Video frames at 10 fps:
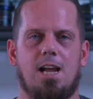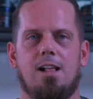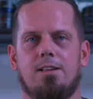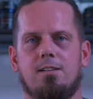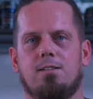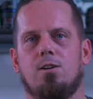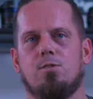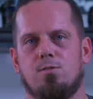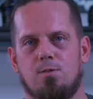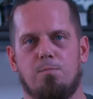talent, you know,
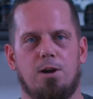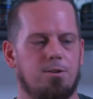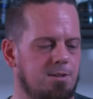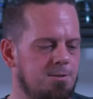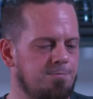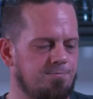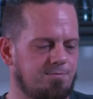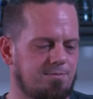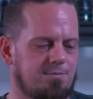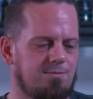to a belt.
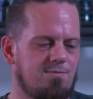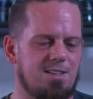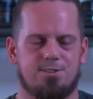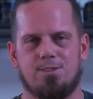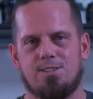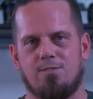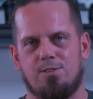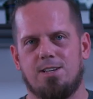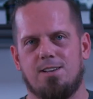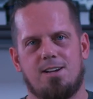So it's
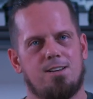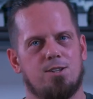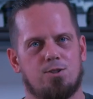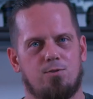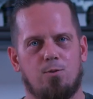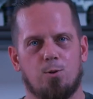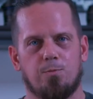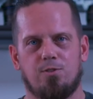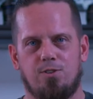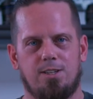definitely not as
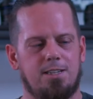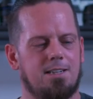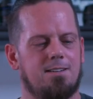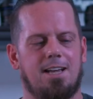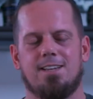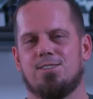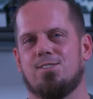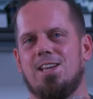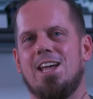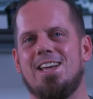form-fitting as